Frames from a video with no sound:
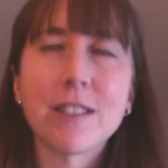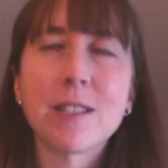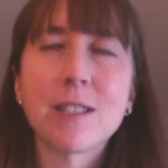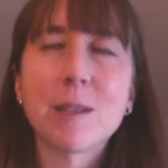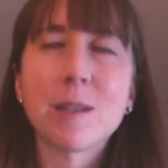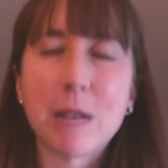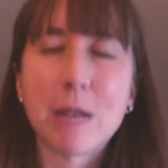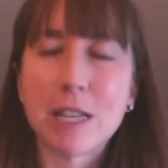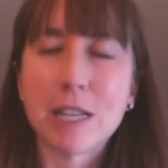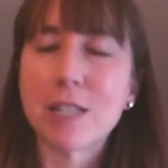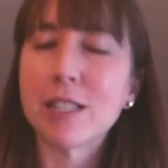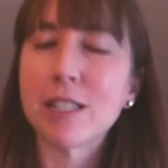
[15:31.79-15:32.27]

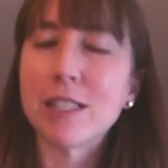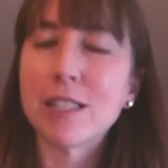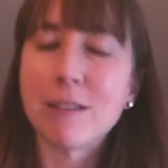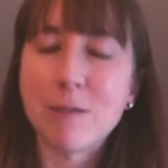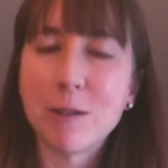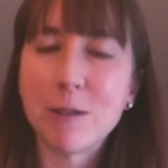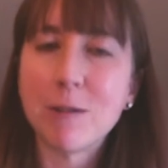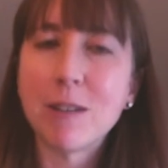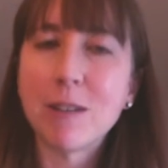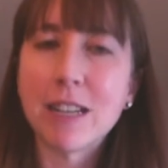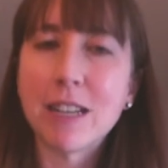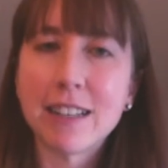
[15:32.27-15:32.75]
especially if
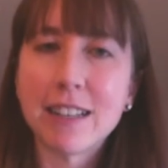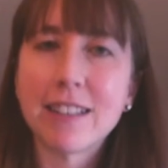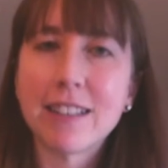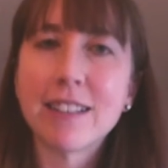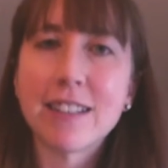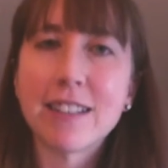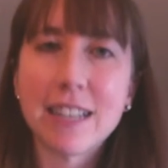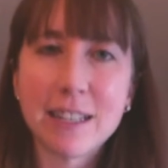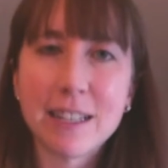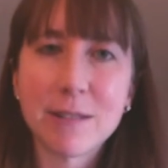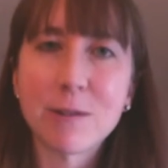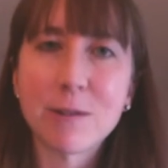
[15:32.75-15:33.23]
you get a
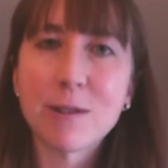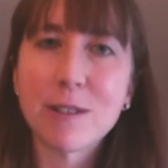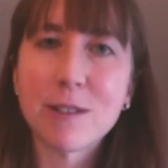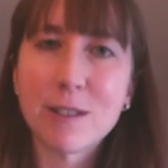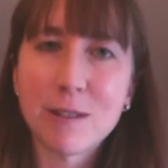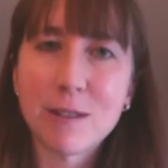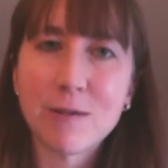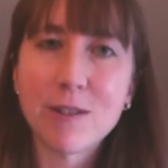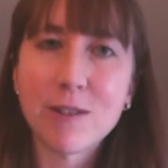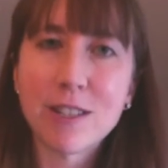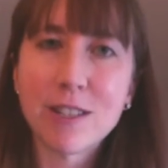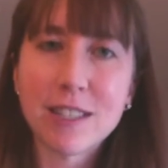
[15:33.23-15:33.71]

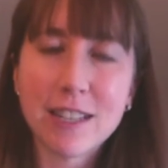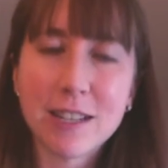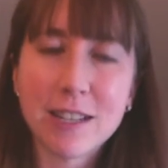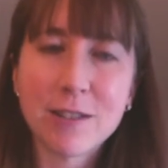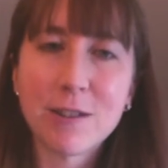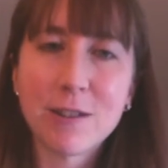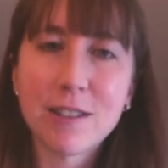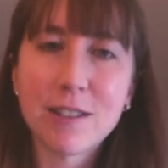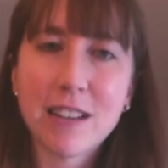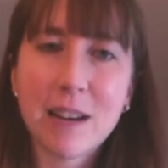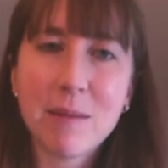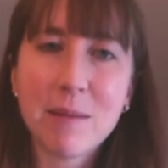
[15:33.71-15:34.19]
diagnosis of
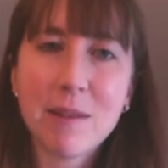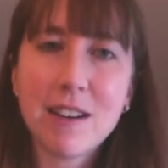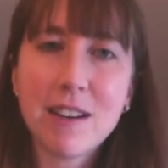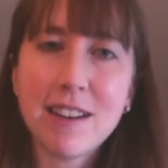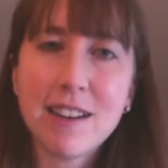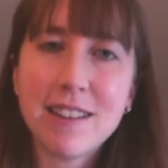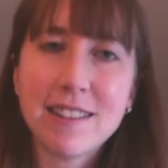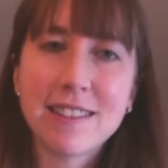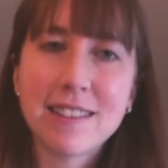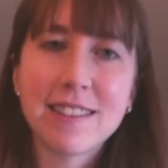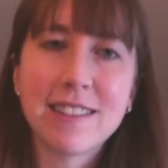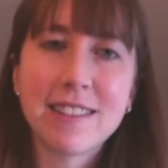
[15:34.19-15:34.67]
gestational
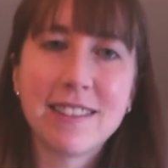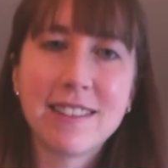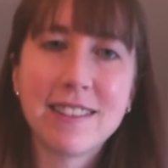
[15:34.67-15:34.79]
diabetes.